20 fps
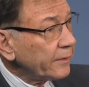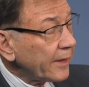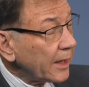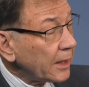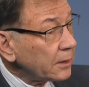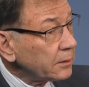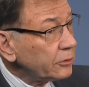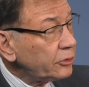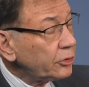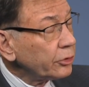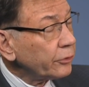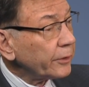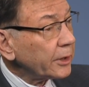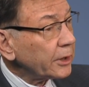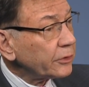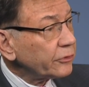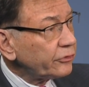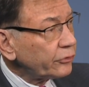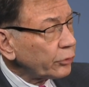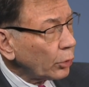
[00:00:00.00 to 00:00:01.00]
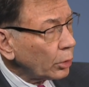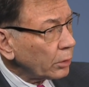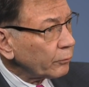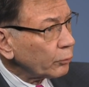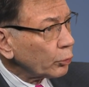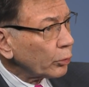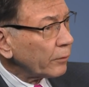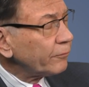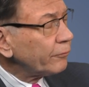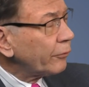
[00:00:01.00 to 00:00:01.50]
then to the sort of
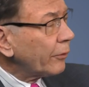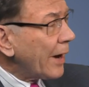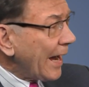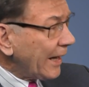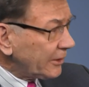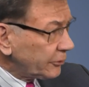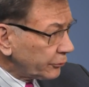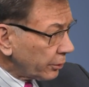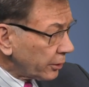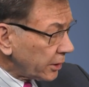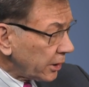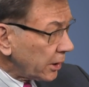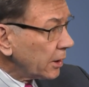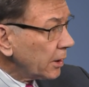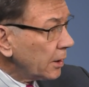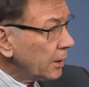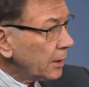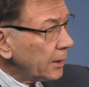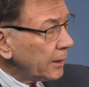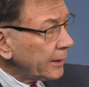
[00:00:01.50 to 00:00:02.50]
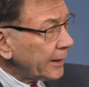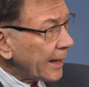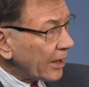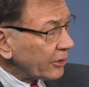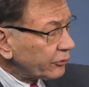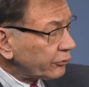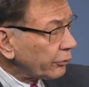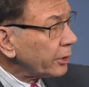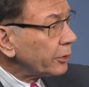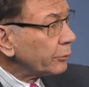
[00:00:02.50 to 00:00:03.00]
refractory
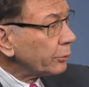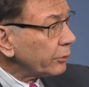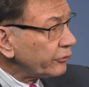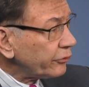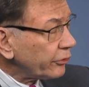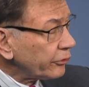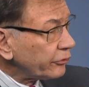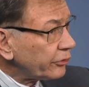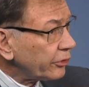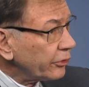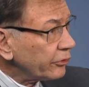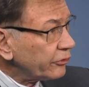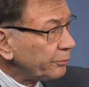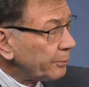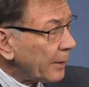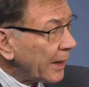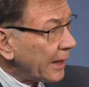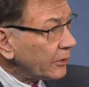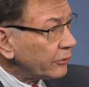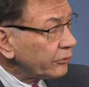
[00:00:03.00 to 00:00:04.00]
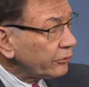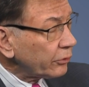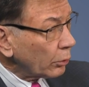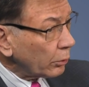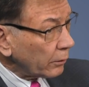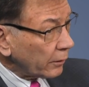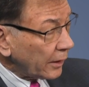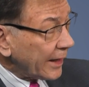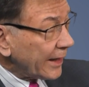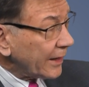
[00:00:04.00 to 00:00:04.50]
castrate resistant space
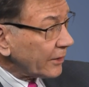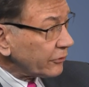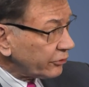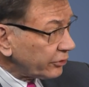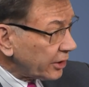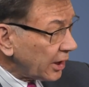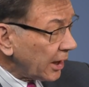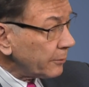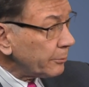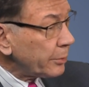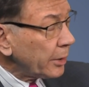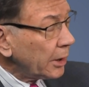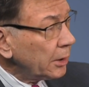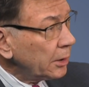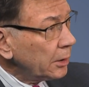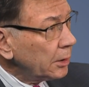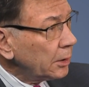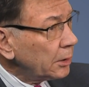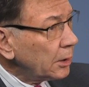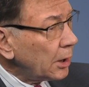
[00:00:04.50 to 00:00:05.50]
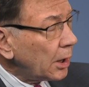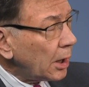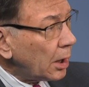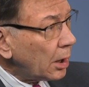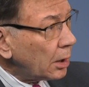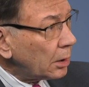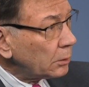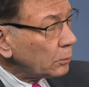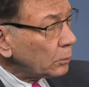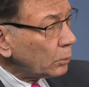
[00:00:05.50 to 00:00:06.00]
or landscape.
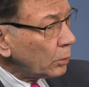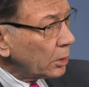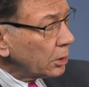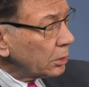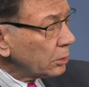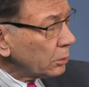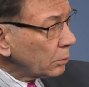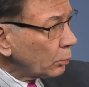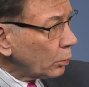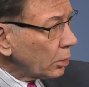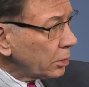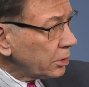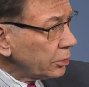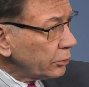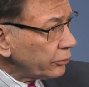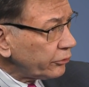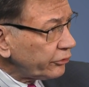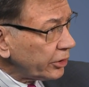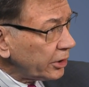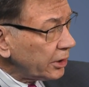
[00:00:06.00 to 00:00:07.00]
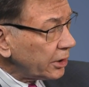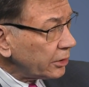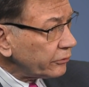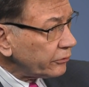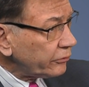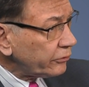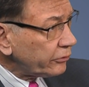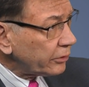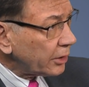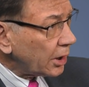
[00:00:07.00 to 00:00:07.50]
Uh, where, do, where do you see
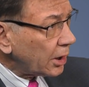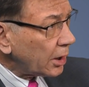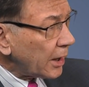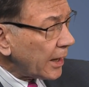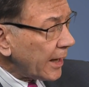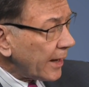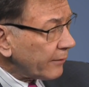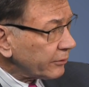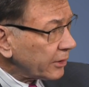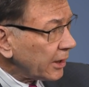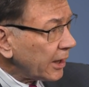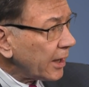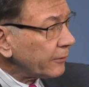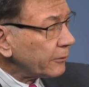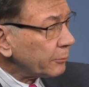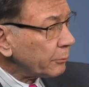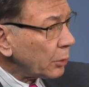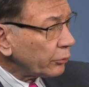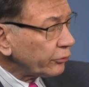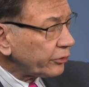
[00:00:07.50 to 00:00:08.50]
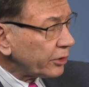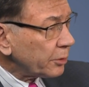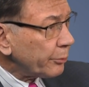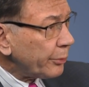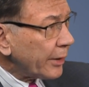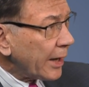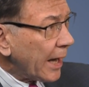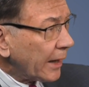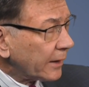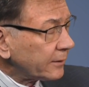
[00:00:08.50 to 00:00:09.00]
as uh, having had the most
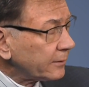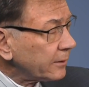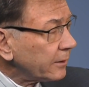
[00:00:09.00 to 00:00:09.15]
impact